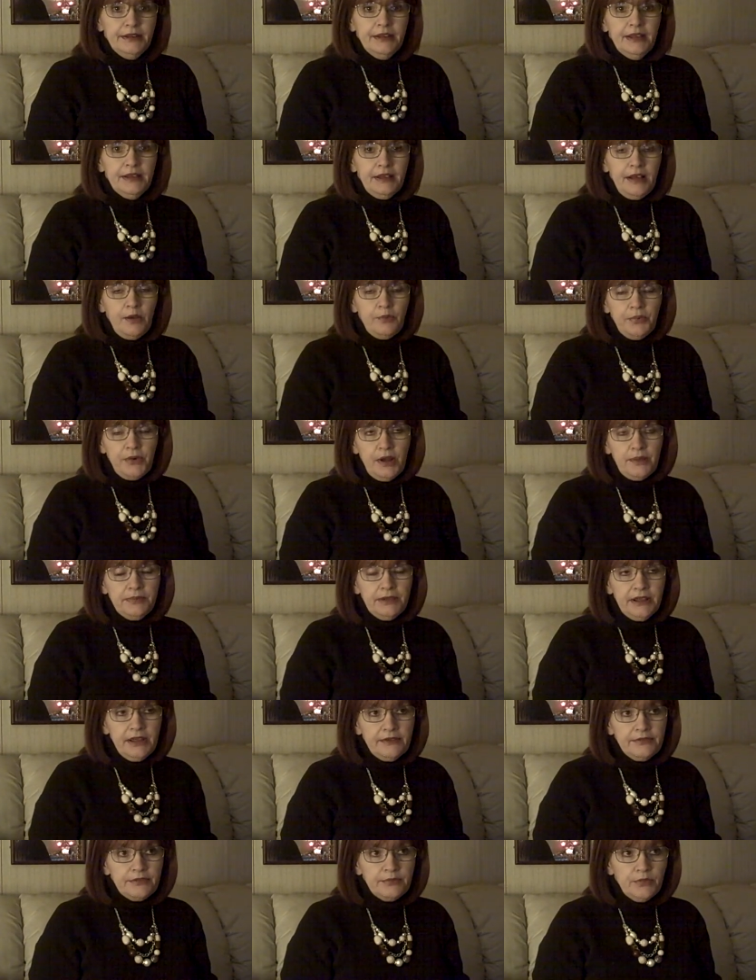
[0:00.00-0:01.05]
I'll probably
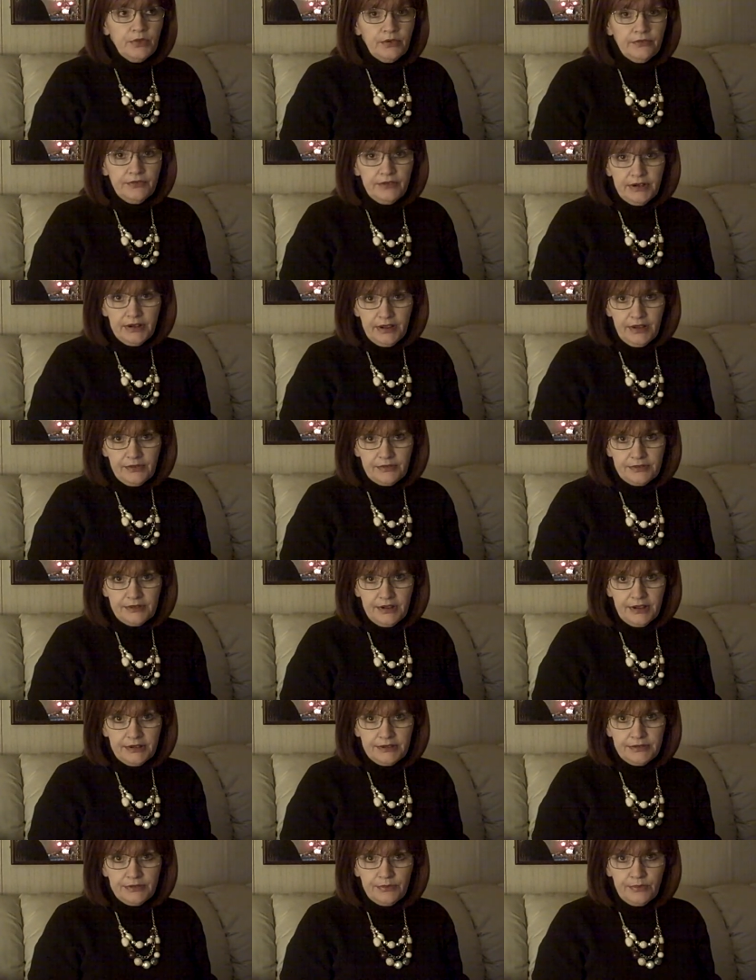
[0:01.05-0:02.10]
have some more videos
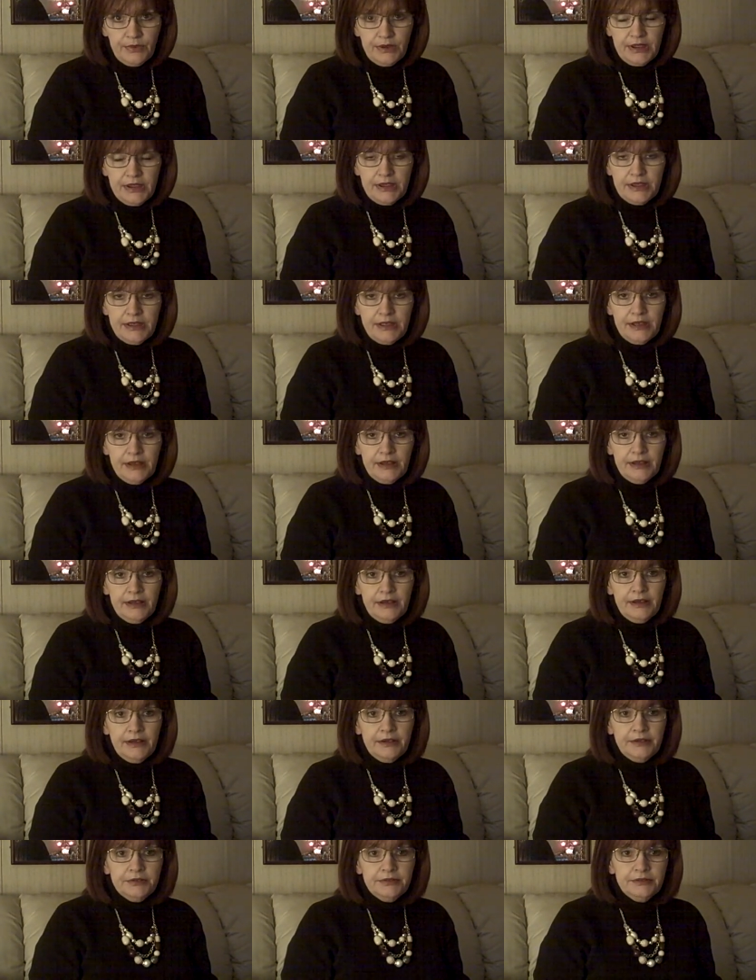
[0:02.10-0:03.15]
next week.
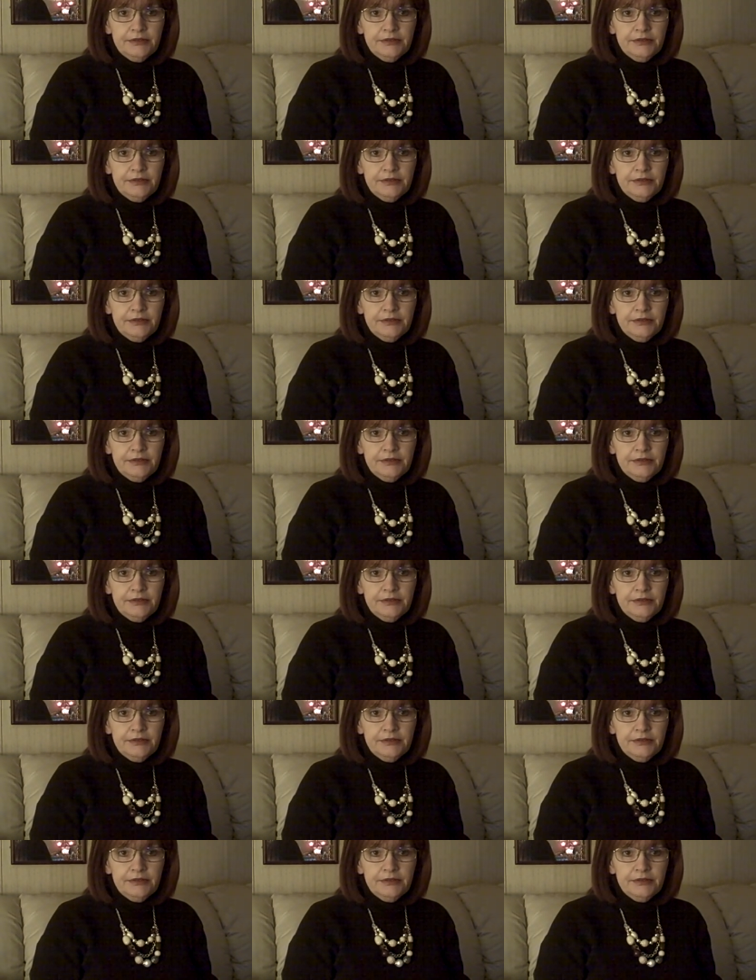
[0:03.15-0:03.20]
Uh,